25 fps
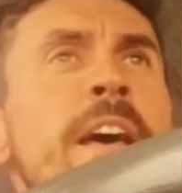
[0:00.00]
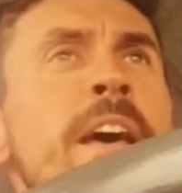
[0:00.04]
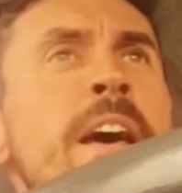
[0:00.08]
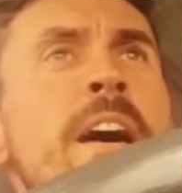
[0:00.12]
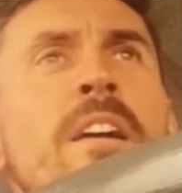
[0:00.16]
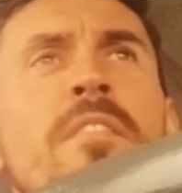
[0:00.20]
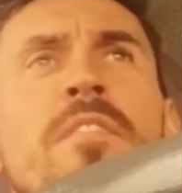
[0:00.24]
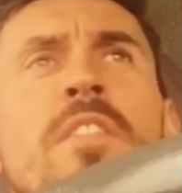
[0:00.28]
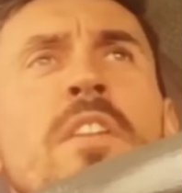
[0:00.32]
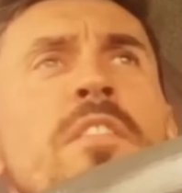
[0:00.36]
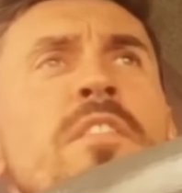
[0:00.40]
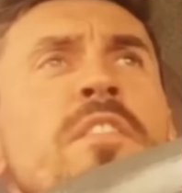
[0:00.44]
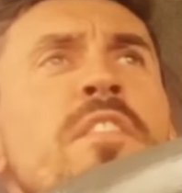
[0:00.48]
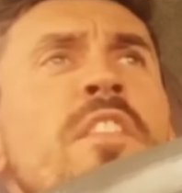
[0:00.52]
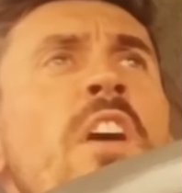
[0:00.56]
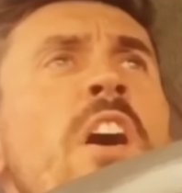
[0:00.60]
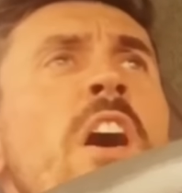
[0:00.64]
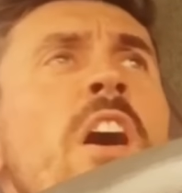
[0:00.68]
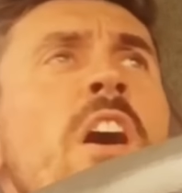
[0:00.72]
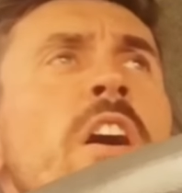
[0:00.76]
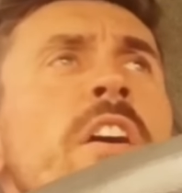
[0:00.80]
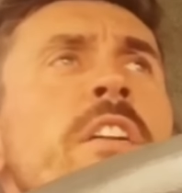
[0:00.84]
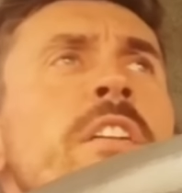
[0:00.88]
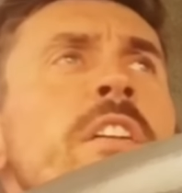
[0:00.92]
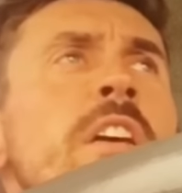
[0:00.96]
Never
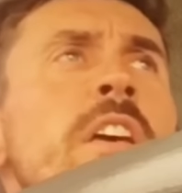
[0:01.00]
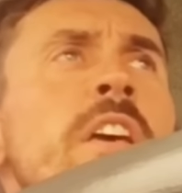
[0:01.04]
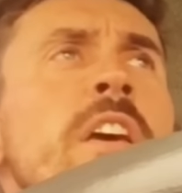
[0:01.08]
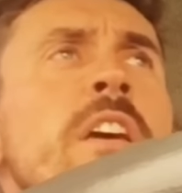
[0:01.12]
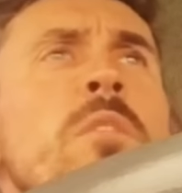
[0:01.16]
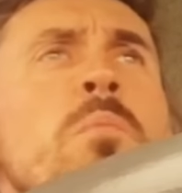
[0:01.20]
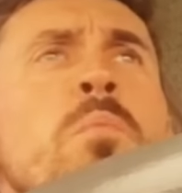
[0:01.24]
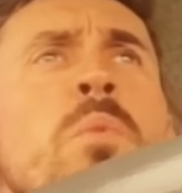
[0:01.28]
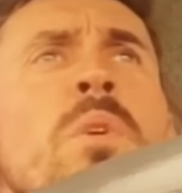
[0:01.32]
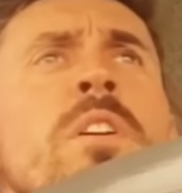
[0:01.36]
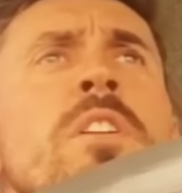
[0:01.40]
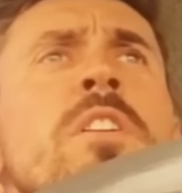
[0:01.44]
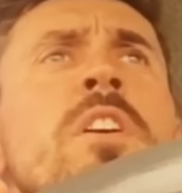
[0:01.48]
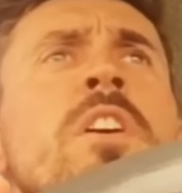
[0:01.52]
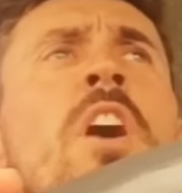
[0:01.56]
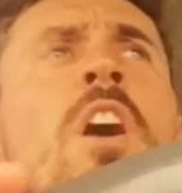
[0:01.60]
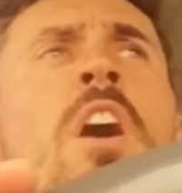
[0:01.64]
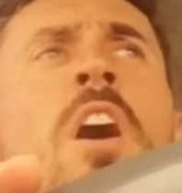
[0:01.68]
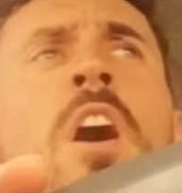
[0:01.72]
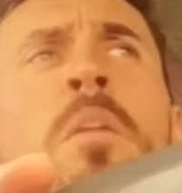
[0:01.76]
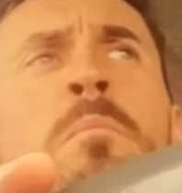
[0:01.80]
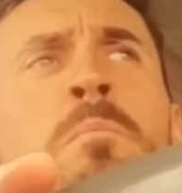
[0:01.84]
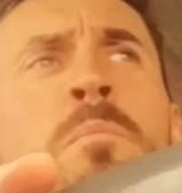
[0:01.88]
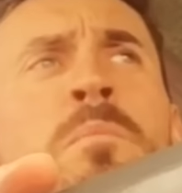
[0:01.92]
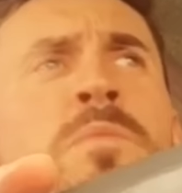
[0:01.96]
thought it would
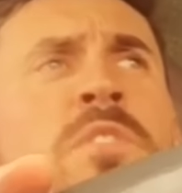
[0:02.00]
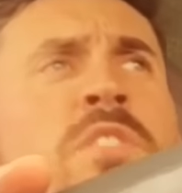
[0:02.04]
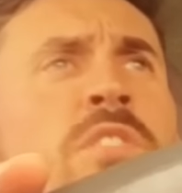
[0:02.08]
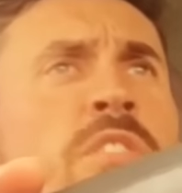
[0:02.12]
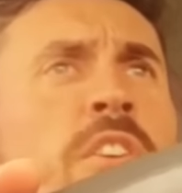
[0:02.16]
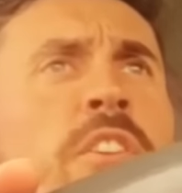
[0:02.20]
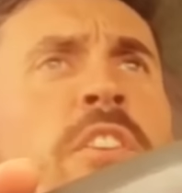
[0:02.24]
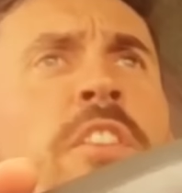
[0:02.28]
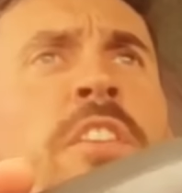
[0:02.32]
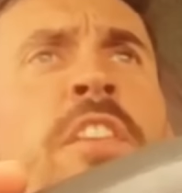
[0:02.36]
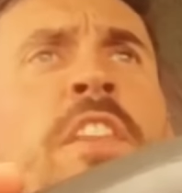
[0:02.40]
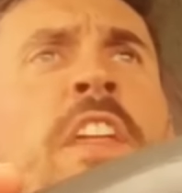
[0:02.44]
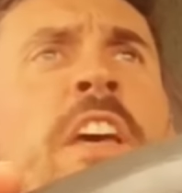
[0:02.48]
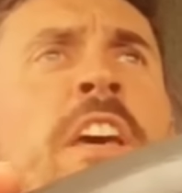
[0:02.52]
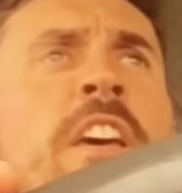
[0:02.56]
come to